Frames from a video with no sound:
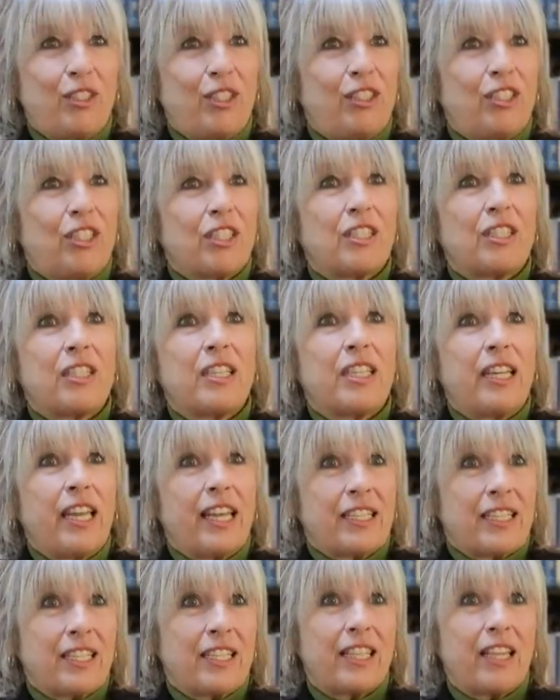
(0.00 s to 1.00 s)
just the
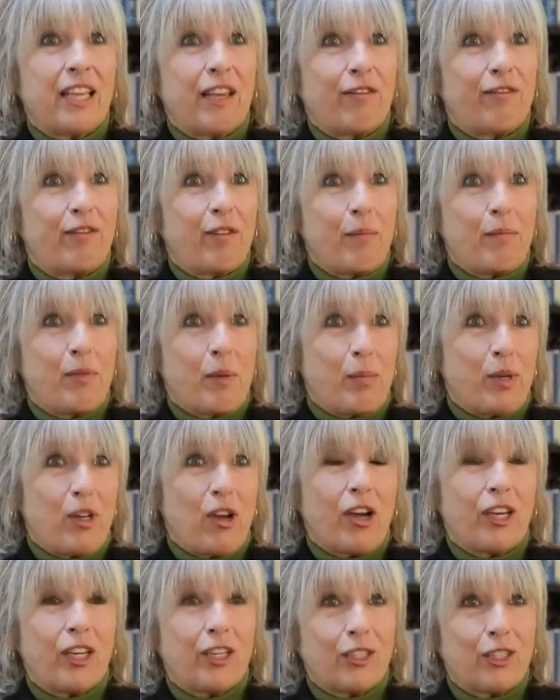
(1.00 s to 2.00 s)
next thing from the
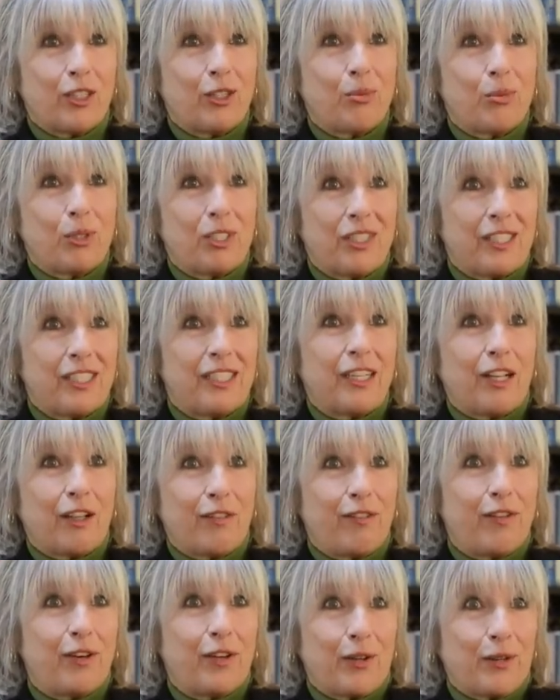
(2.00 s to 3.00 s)
binoculars was the
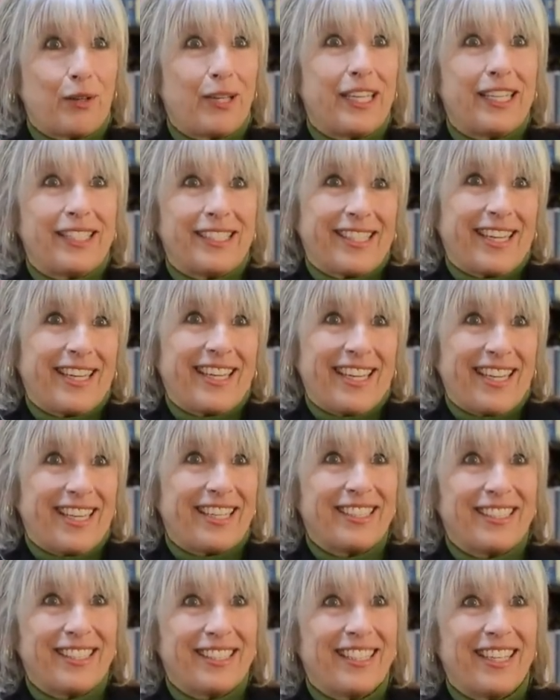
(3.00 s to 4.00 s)
telephoto lens, I
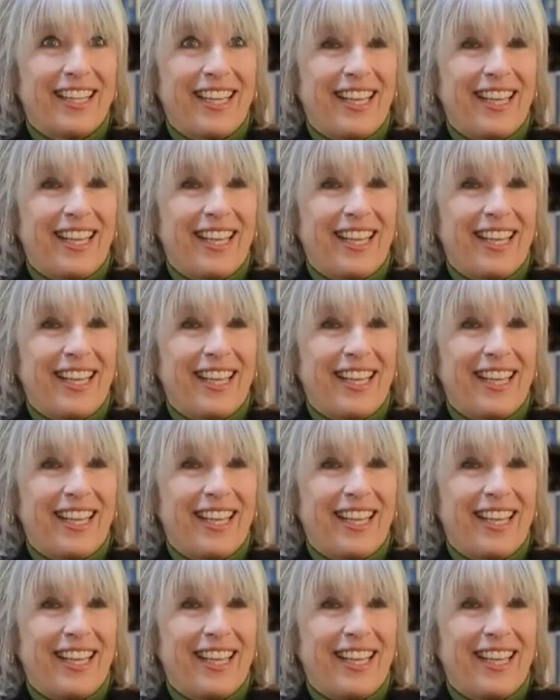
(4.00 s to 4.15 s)
guess,